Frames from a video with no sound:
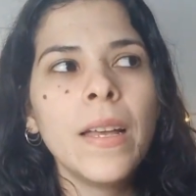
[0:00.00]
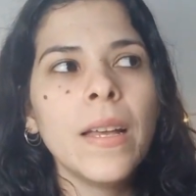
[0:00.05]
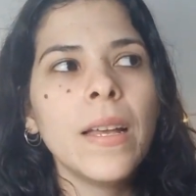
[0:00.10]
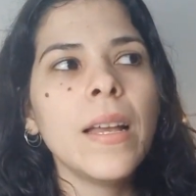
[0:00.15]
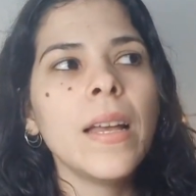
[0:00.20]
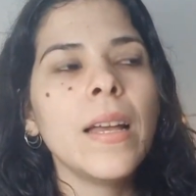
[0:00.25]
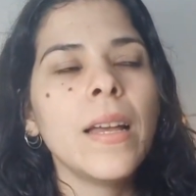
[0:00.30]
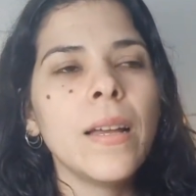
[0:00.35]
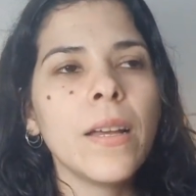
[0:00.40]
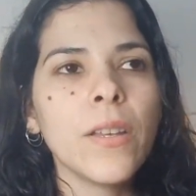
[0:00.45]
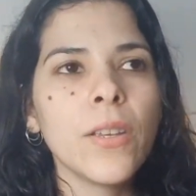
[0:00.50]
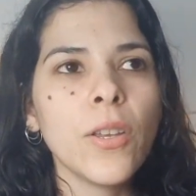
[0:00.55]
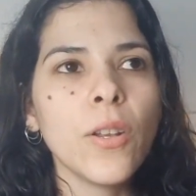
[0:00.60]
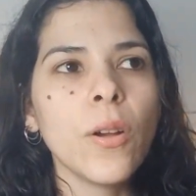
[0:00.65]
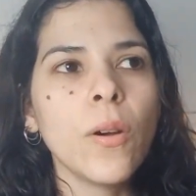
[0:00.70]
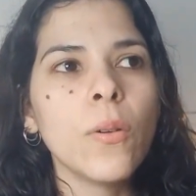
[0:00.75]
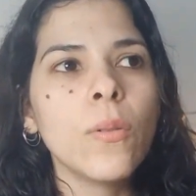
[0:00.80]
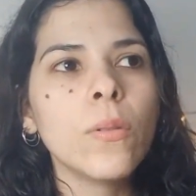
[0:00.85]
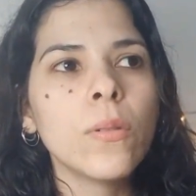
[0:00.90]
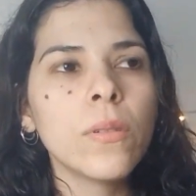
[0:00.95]
uh, you
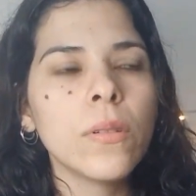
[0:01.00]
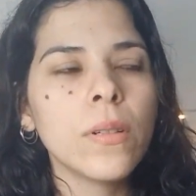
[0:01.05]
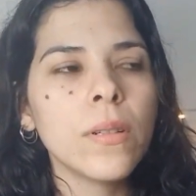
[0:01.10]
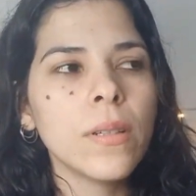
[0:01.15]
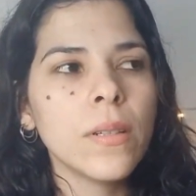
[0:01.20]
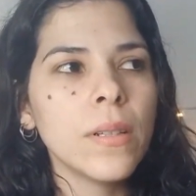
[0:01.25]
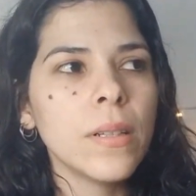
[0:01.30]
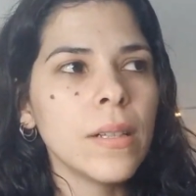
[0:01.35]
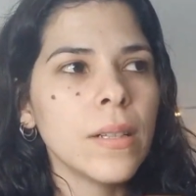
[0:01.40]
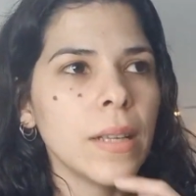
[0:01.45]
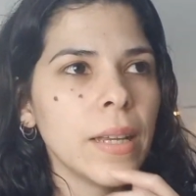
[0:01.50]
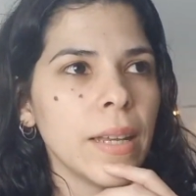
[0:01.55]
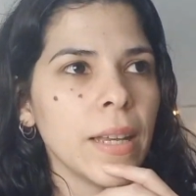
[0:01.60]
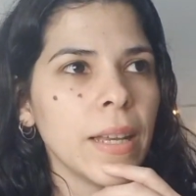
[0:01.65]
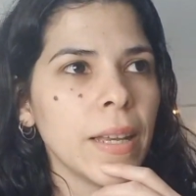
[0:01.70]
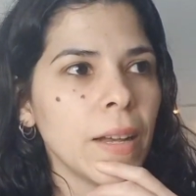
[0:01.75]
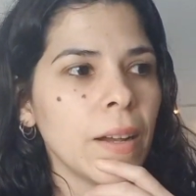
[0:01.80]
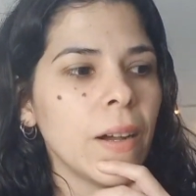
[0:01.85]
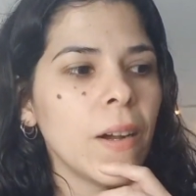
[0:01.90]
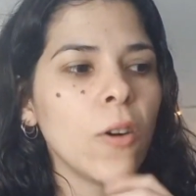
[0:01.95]
know
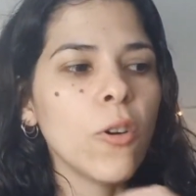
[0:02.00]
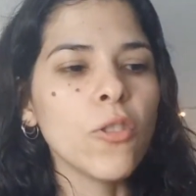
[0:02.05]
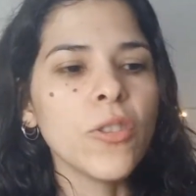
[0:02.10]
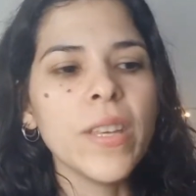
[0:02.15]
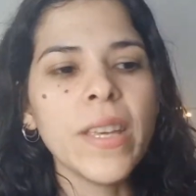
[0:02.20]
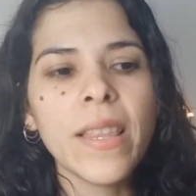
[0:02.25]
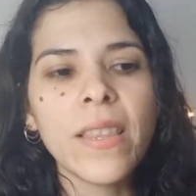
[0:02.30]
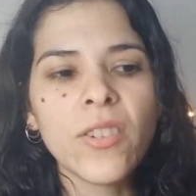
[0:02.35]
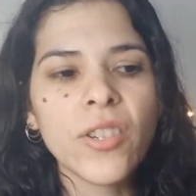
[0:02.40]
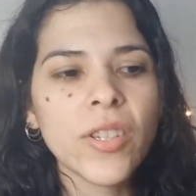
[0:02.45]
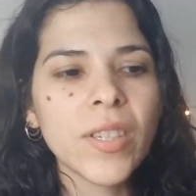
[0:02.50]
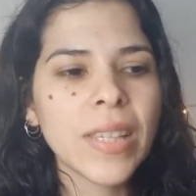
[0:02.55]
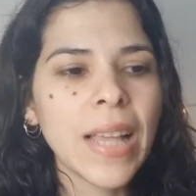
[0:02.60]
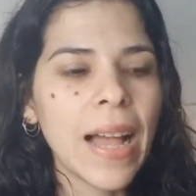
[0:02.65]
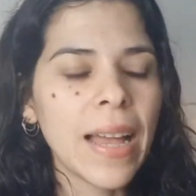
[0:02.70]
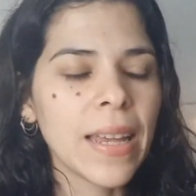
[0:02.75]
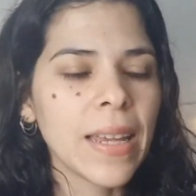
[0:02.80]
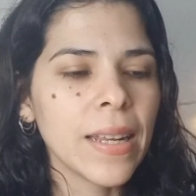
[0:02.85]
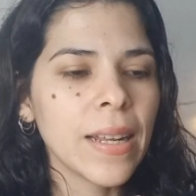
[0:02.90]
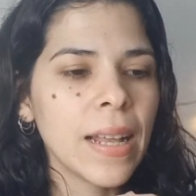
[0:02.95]
uh, on the other
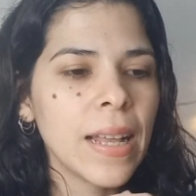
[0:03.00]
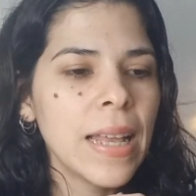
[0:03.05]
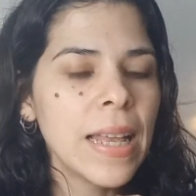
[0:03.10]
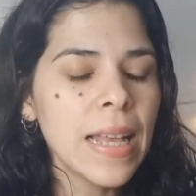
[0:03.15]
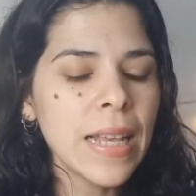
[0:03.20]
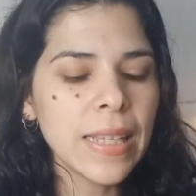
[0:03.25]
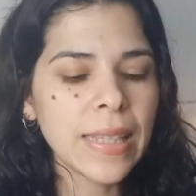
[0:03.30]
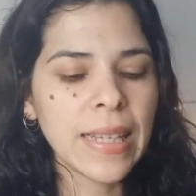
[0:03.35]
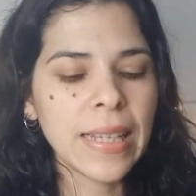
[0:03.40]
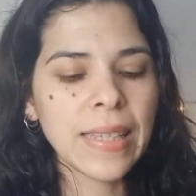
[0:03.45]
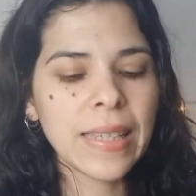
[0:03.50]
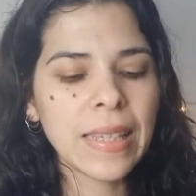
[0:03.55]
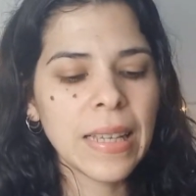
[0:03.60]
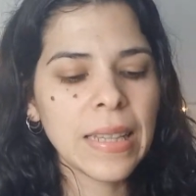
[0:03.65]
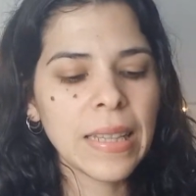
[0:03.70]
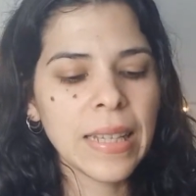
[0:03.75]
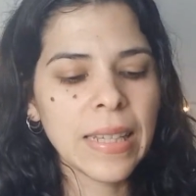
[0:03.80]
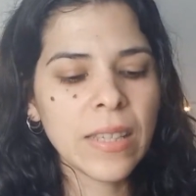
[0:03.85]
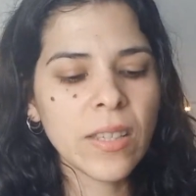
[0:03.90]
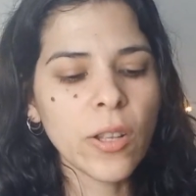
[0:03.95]
side. This,
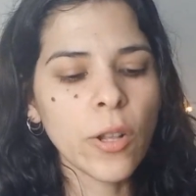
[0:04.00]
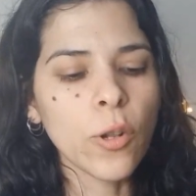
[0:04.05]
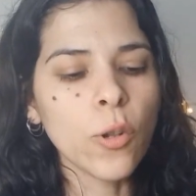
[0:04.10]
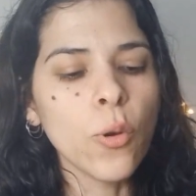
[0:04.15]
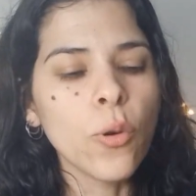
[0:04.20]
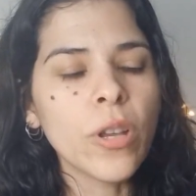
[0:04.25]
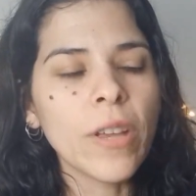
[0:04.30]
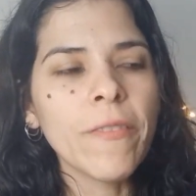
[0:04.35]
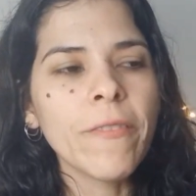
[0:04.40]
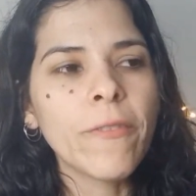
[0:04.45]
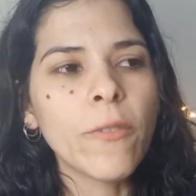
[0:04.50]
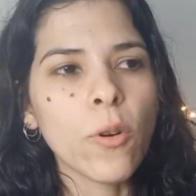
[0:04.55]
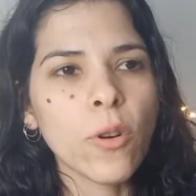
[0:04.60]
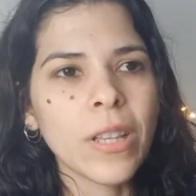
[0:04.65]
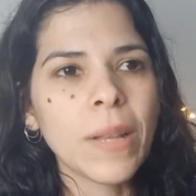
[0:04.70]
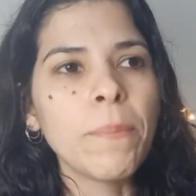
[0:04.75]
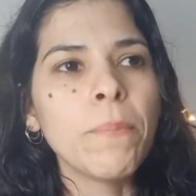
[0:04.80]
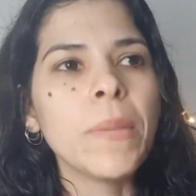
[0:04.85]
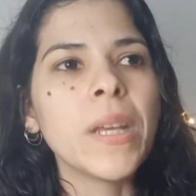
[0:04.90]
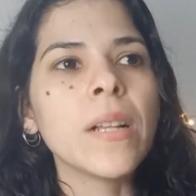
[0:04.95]
this looking for
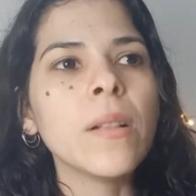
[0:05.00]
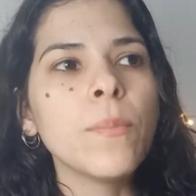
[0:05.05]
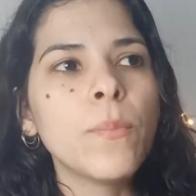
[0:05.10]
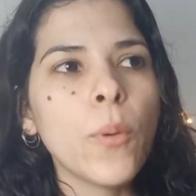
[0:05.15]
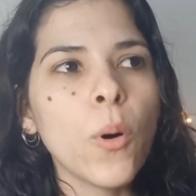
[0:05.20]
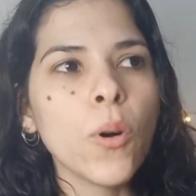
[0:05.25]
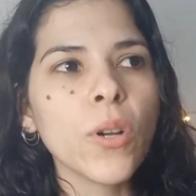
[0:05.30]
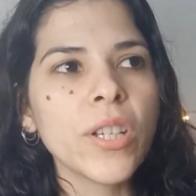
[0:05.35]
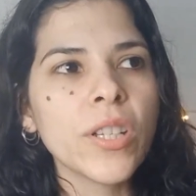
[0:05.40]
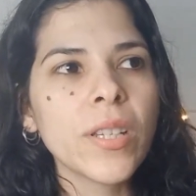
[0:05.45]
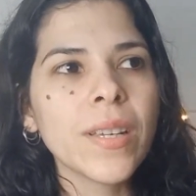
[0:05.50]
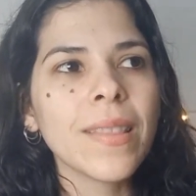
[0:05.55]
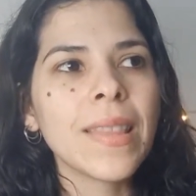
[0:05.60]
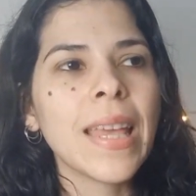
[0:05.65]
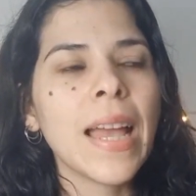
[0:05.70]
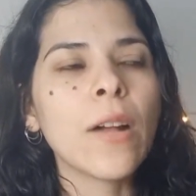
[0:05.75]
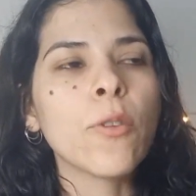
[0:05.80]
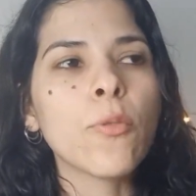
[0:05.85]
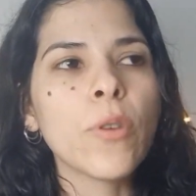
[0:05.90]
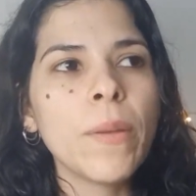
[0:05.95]
the middle point,
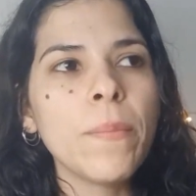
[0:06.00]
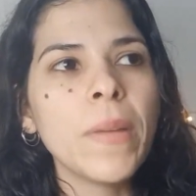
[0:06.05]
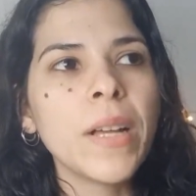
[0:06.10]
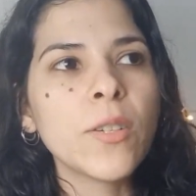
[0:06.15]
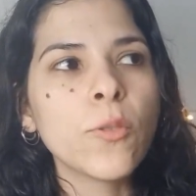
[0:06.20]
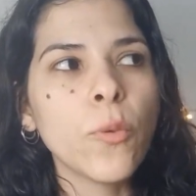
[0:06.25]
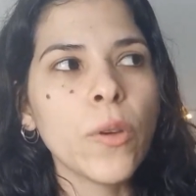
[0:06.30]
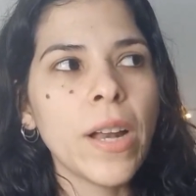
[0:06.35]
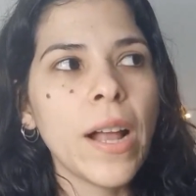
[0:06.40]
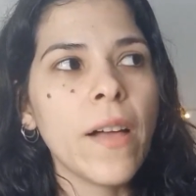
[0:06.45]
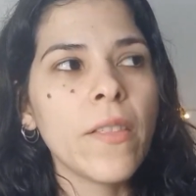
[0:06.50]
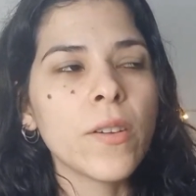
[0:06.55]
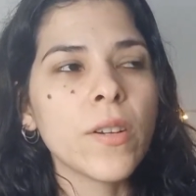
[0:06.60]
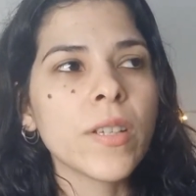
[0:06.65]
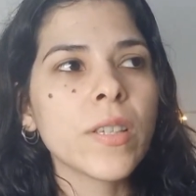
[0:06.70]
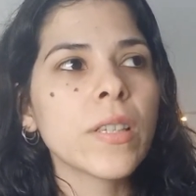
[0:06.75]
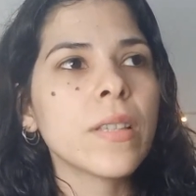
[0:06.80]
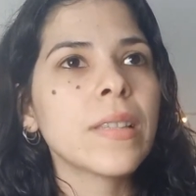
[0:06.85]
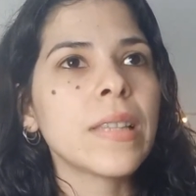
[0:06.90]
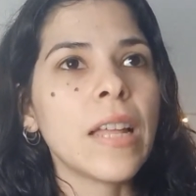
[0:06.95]
the agreement with
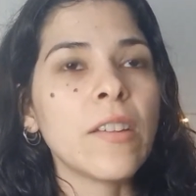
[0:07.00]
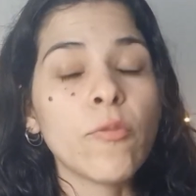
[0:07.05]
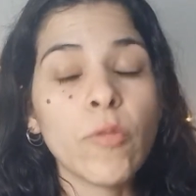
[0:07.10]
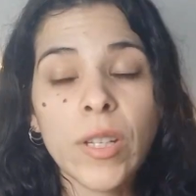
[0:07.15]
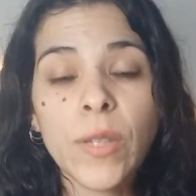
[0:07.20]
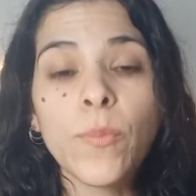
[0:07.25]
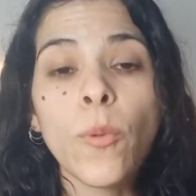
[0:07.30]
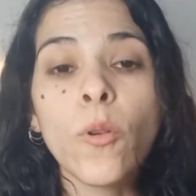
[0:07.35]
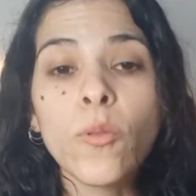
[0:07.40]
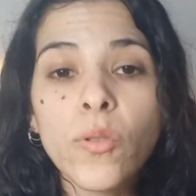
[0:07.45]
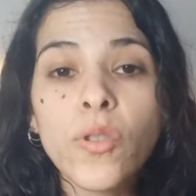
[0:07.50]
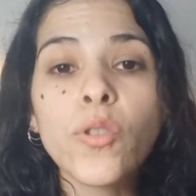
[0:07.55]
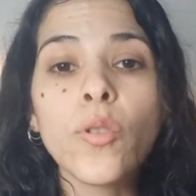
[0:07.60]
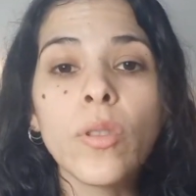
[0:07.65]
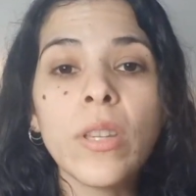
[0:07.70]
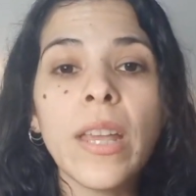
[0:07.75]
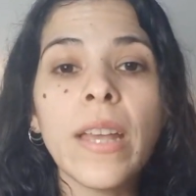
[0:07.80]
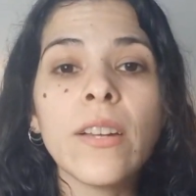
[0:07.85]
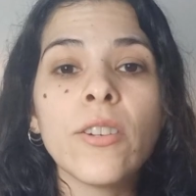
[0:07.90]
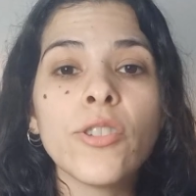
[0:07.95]
others that responds to
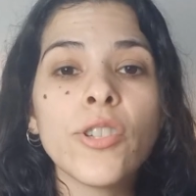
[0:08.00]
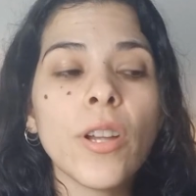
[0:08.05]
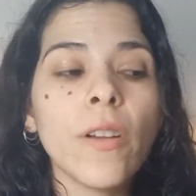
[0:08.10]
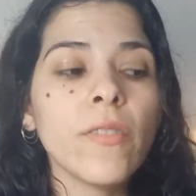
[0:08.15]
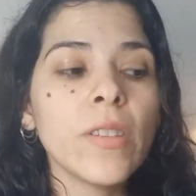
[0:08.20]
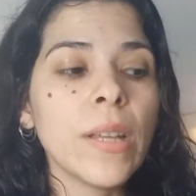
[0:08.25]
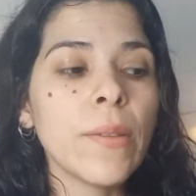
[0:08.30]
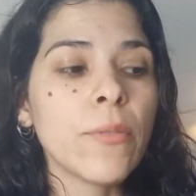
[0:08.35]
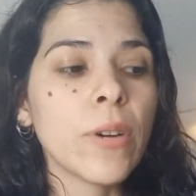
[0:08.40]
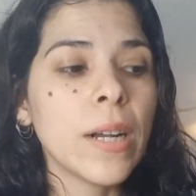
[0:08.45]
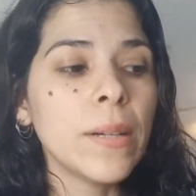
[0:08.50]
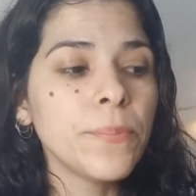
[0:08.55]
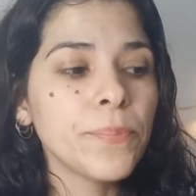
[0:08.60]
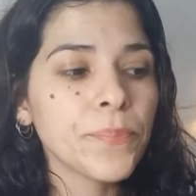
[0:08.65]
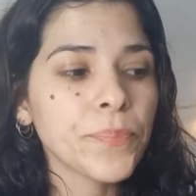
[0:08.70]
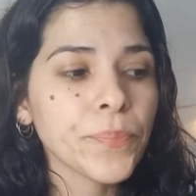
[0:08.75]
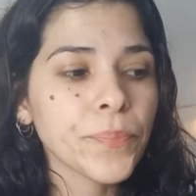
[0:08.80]
the energy of Libra,